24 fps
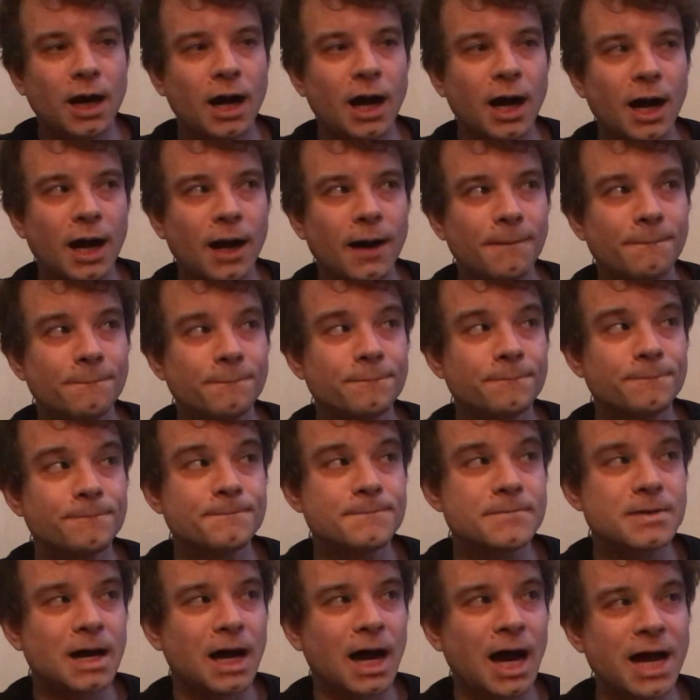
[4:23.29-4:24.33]

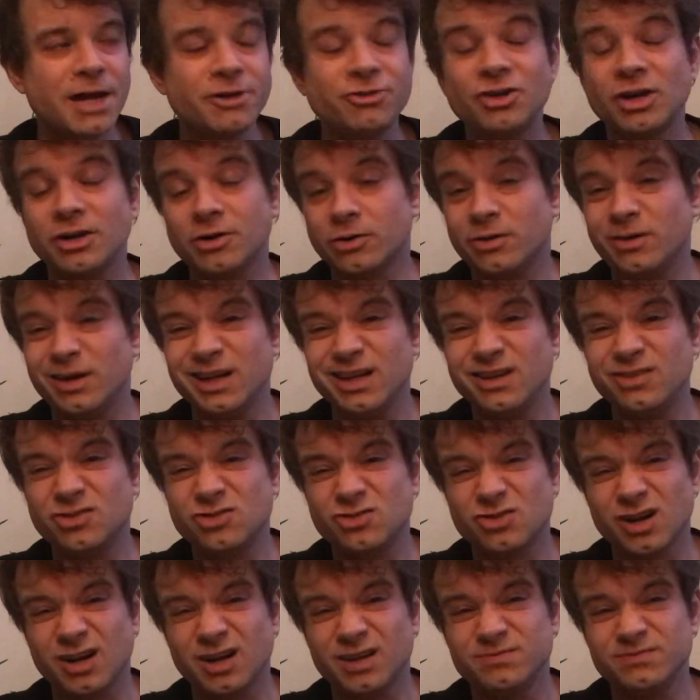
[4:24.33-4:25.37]
I generally
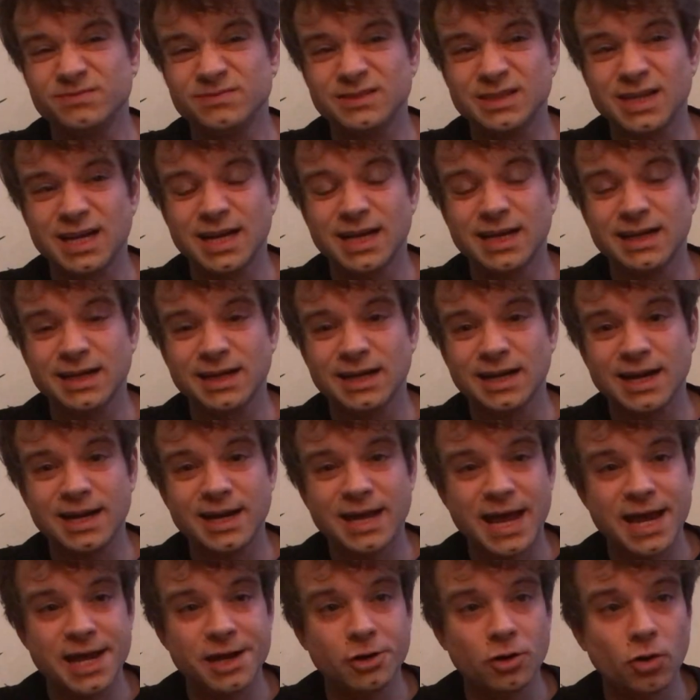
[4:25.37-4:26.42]
strum an
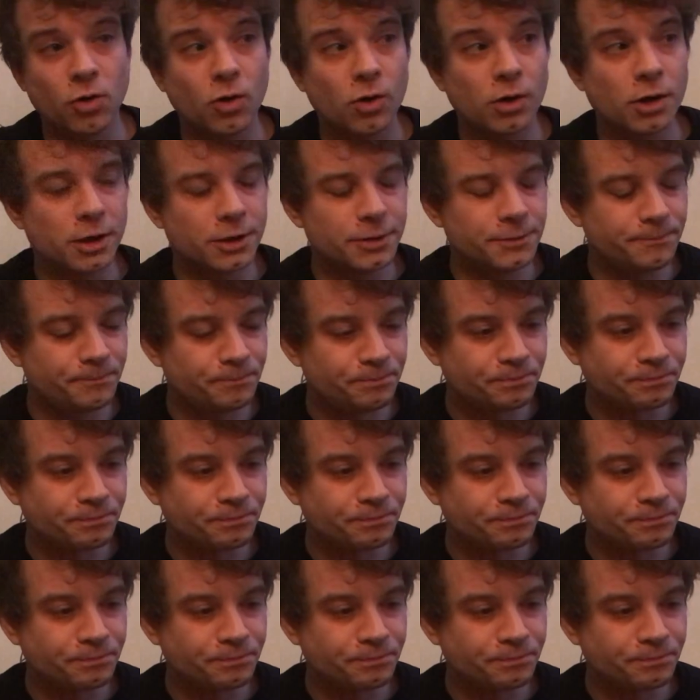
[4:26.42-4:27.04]
A chord